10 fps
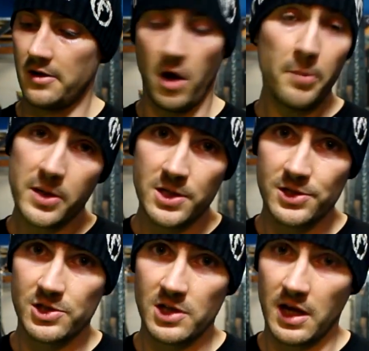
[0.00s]
Not
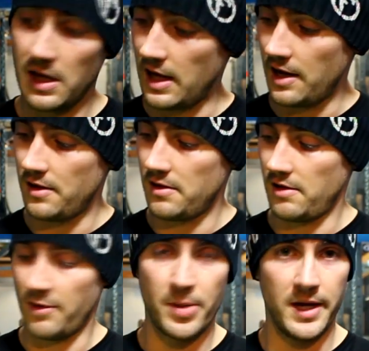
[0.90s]
because
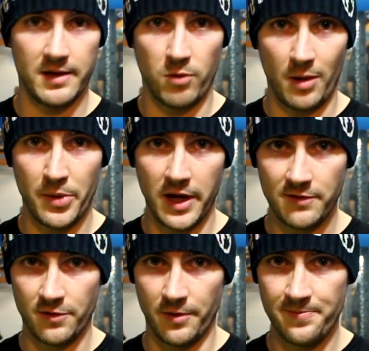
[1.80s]
I paid what I
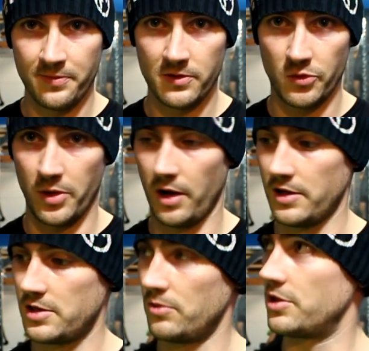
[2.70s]
paid for them. To be
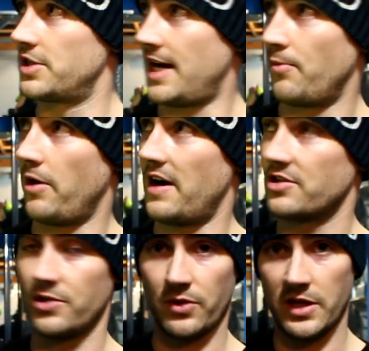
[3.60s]
honest, there was a time where I
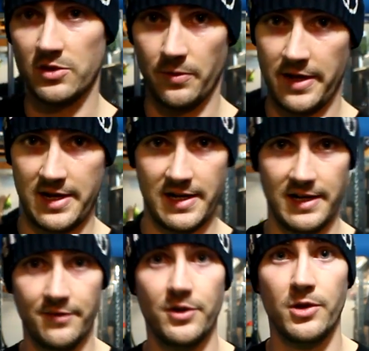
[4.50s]
stuck these up there and I
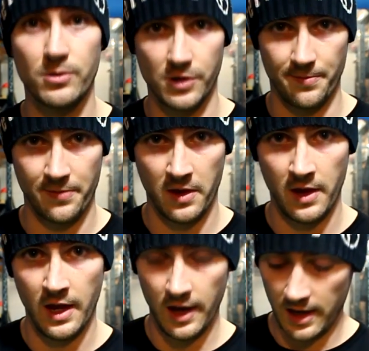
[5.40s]
didn't even use them.
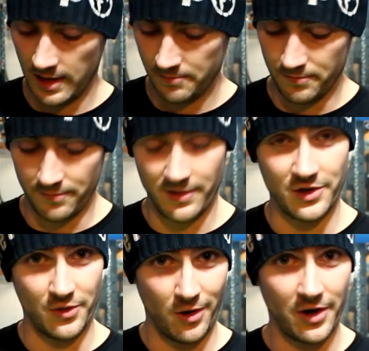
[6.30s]

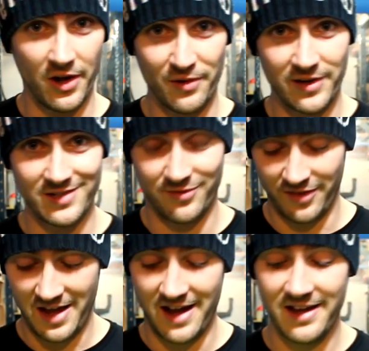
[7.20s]
And do you want to know the reason for
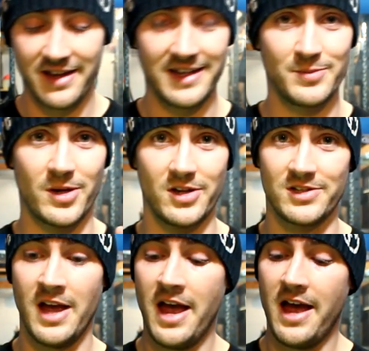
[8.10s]
that? Is
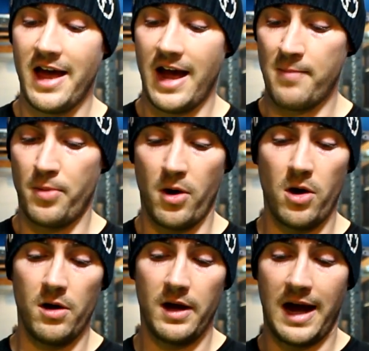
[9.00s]
because
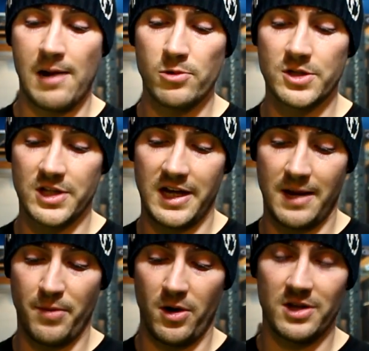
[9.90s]
I would say
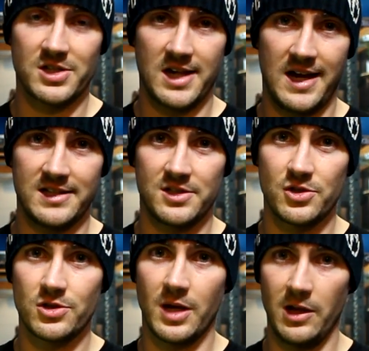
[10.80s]
I bought a size
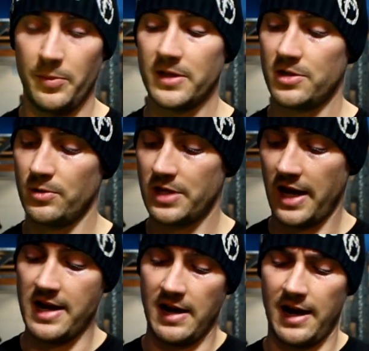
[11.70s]
just a little bit too
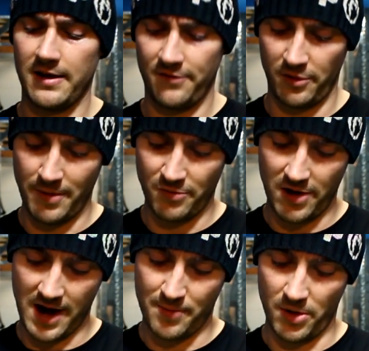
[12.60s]
tight. If I remember
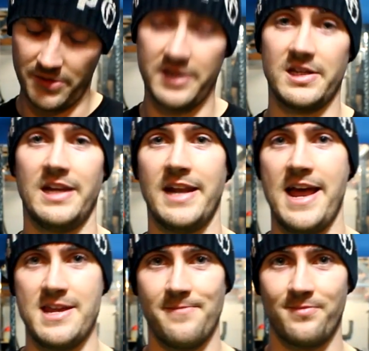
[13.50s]
right, I bought these in an
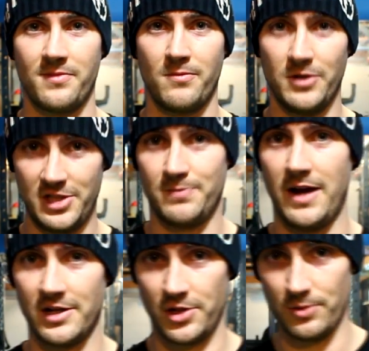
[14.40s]
8, which is
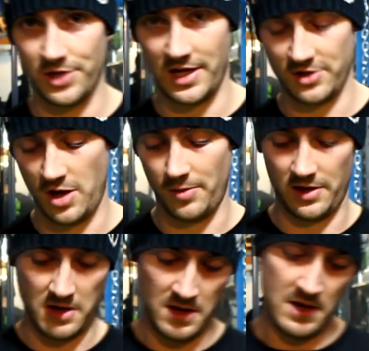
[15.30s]
my shoe size
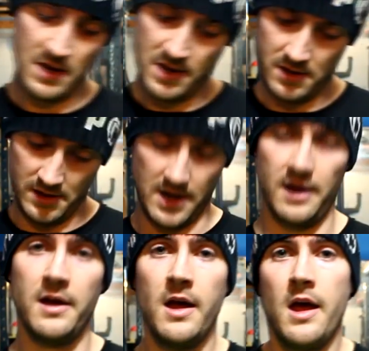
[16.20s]
normally. Yeah.